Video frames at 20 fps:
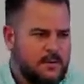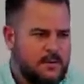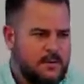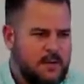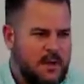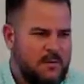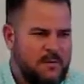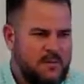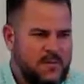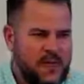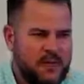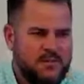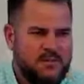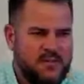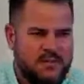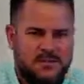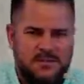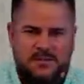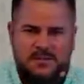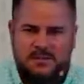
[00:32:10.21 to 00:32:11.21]
My flesh
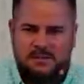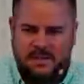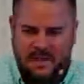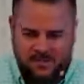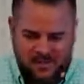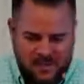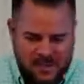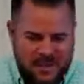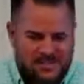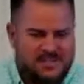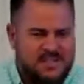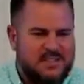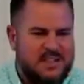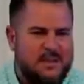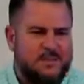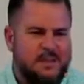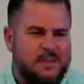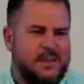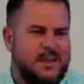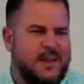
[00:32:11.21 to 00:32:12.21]
doesn't, my flesh says,
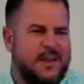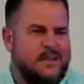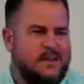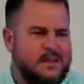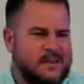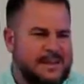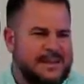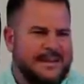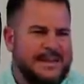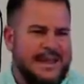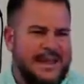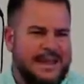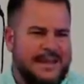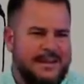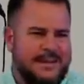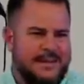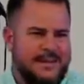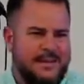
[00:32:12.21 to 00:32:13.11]
I'm good, I don't need that.